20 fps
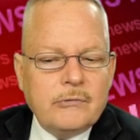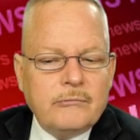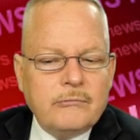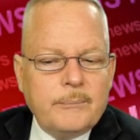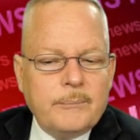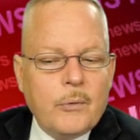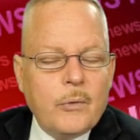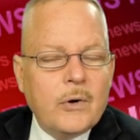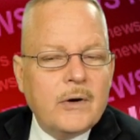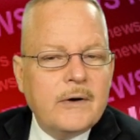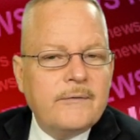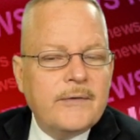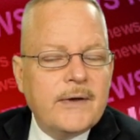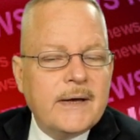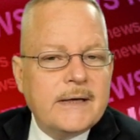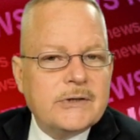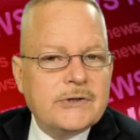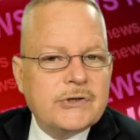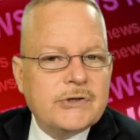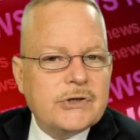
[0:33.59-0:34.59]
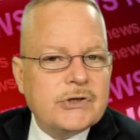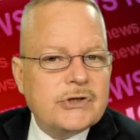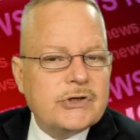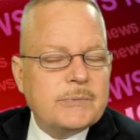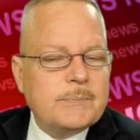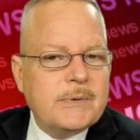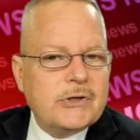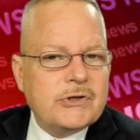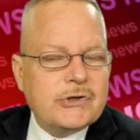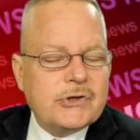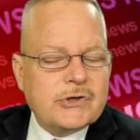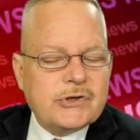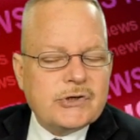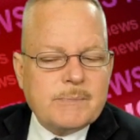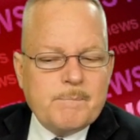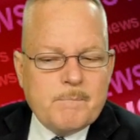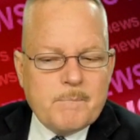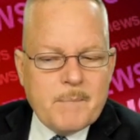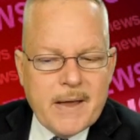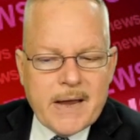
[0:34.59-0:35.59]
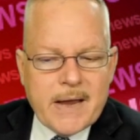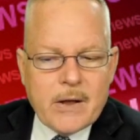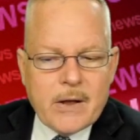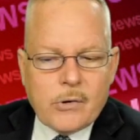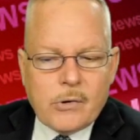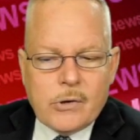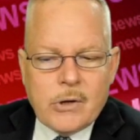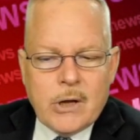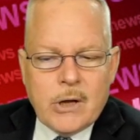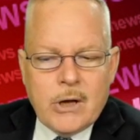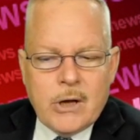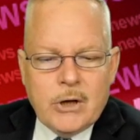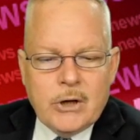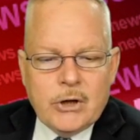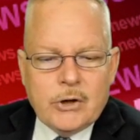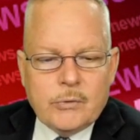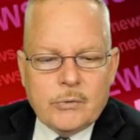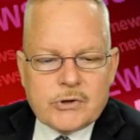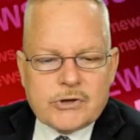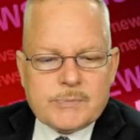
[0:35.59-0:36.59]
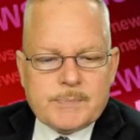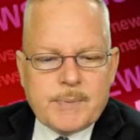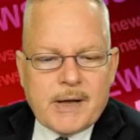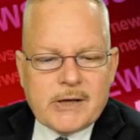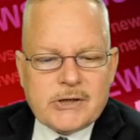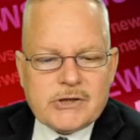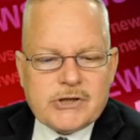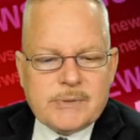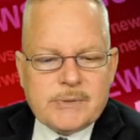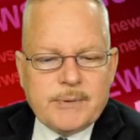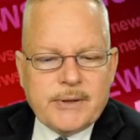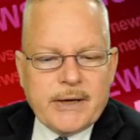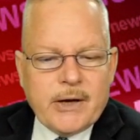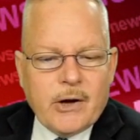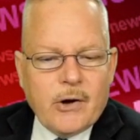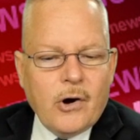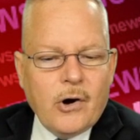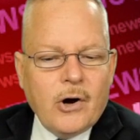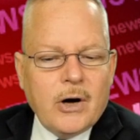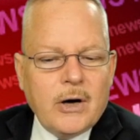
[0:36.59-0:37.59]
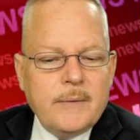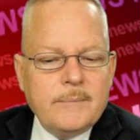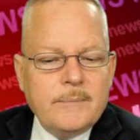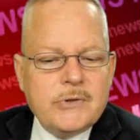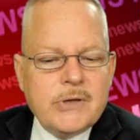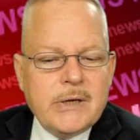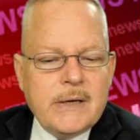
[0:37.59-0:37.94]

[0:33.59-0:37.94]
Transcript: report of a suspicious male who was possibly armed